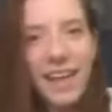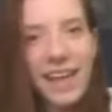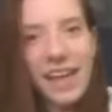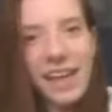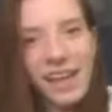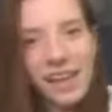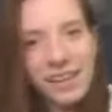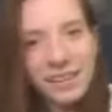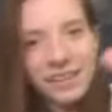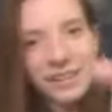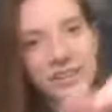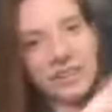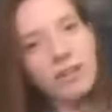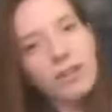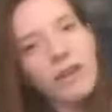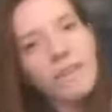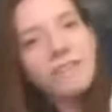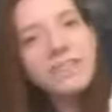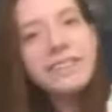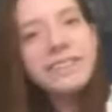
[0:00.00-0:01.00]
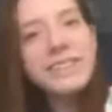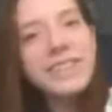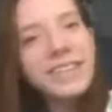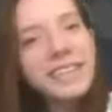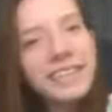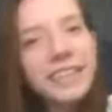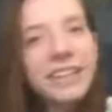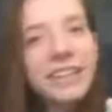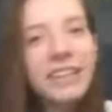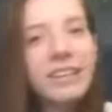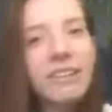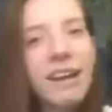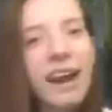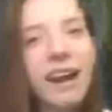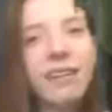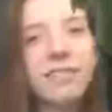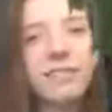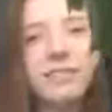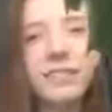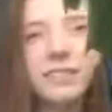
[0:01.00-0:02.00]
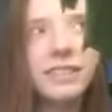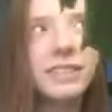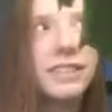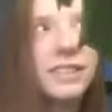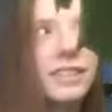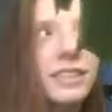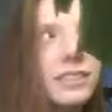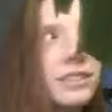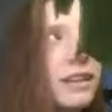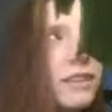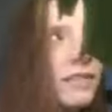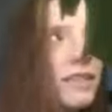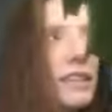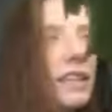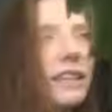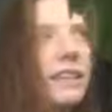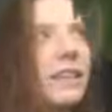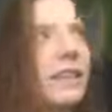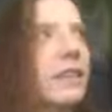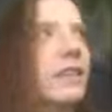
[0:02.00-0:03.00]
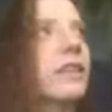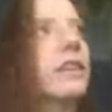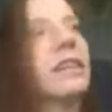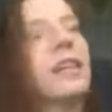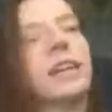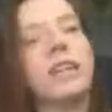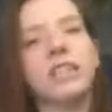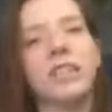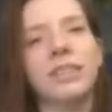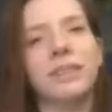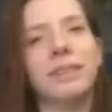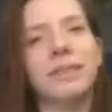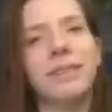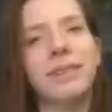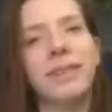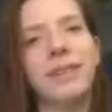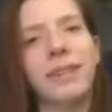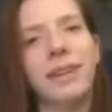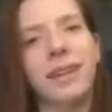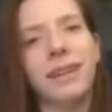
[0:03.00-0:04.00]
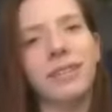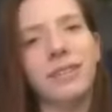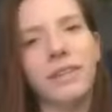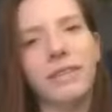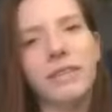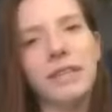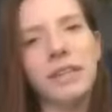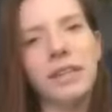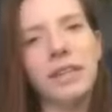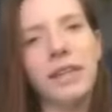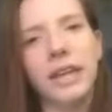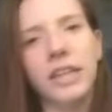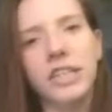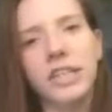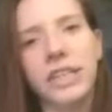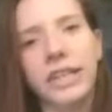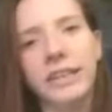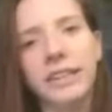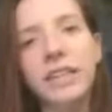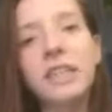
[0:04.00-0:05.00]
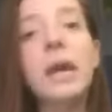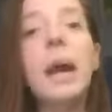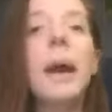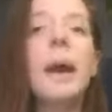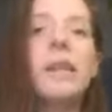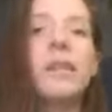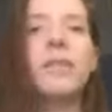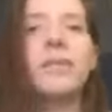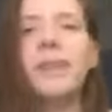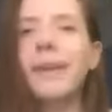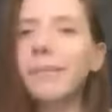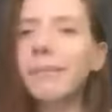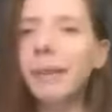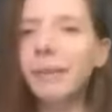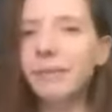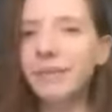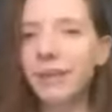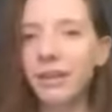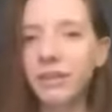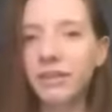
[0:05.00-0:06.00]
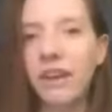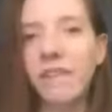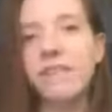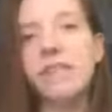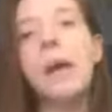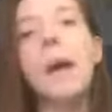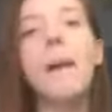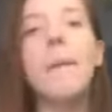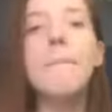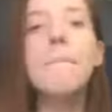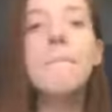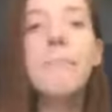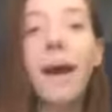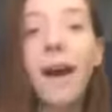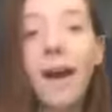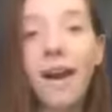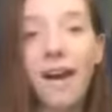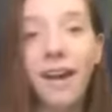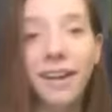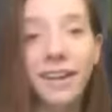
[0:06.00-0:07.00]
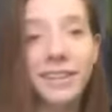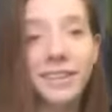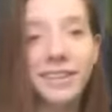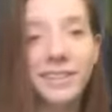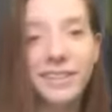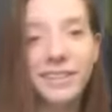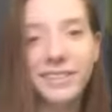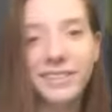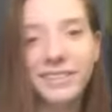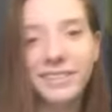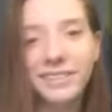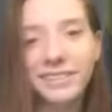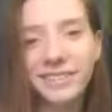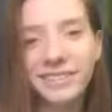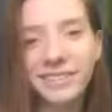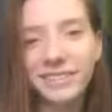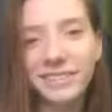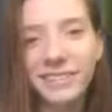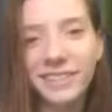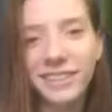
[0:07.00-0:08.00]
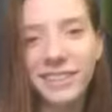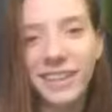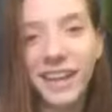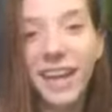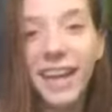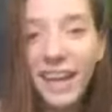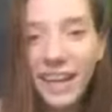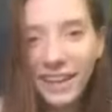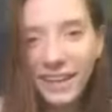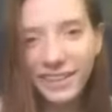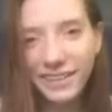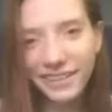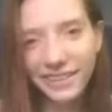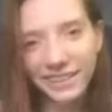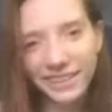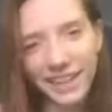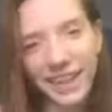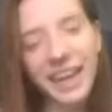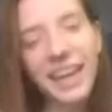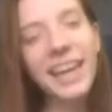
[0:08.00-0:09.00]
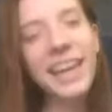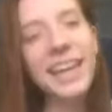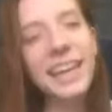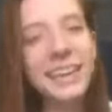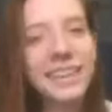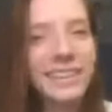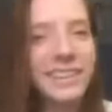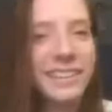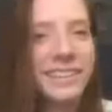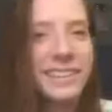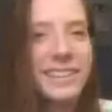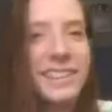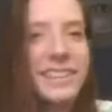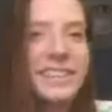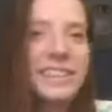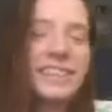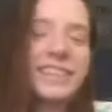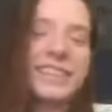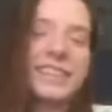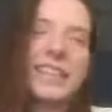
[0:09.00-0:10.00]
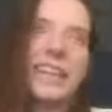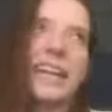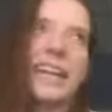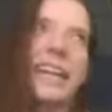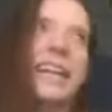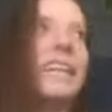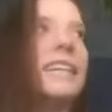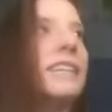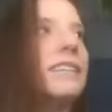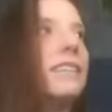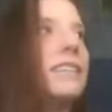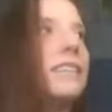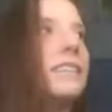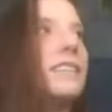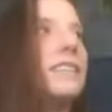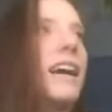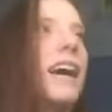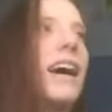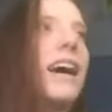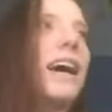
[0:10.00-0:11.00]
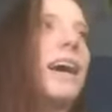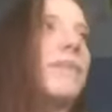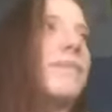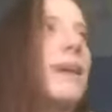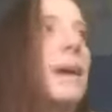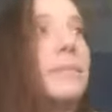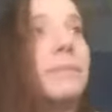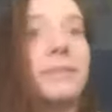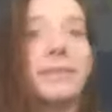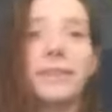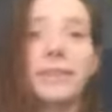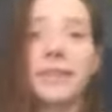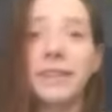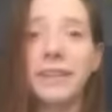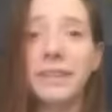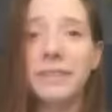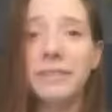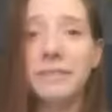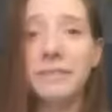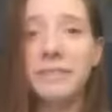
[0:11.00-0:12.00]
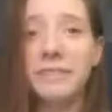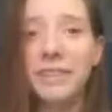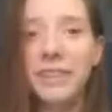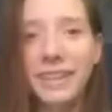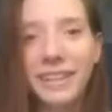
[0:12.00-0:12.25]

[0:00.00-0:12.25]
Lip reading: a crevice in the ground. Crevice, I think, is actually like this. So maybe not a crevice, but a hill. There's a lot of hills, I believe,